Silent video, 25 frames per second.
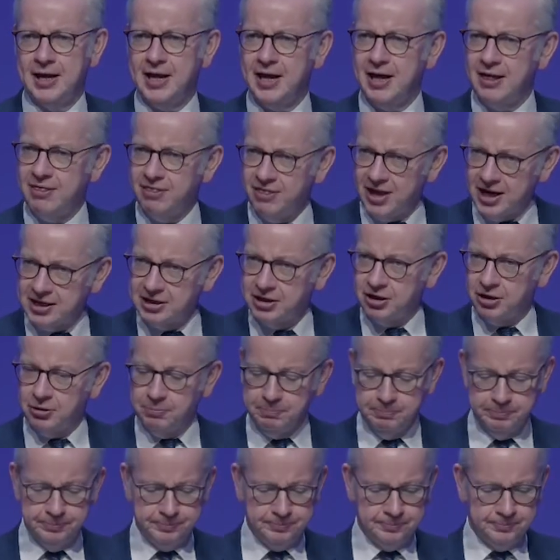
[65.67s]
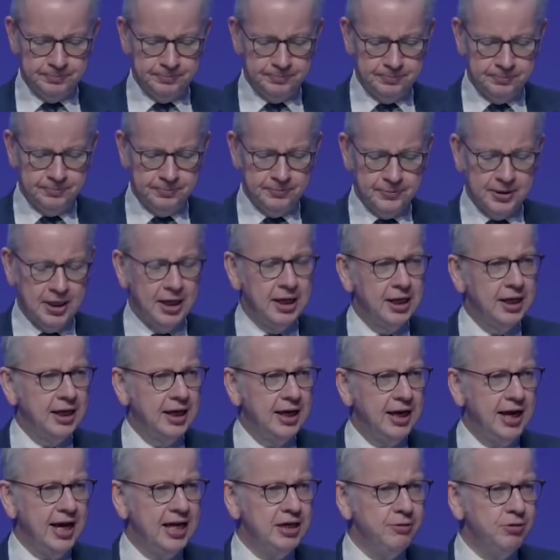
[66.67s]
Thank you.
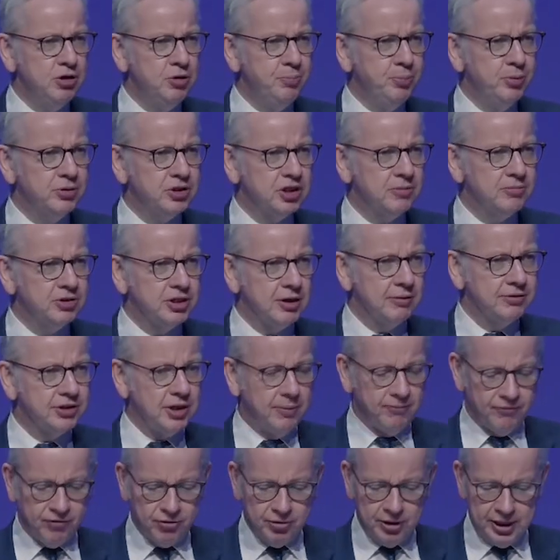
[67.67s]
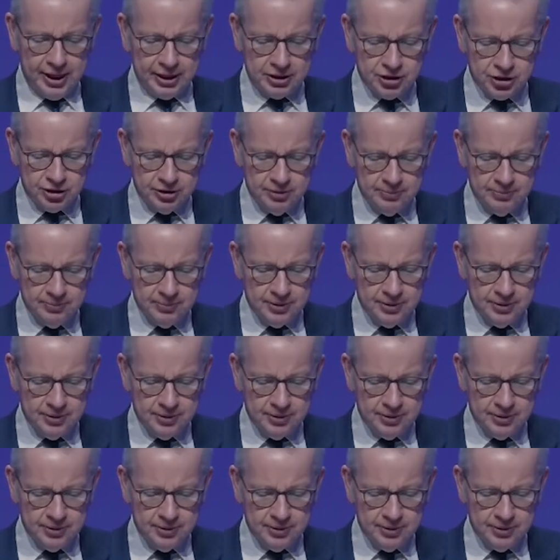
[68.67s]
Anyone who puts themselves up for election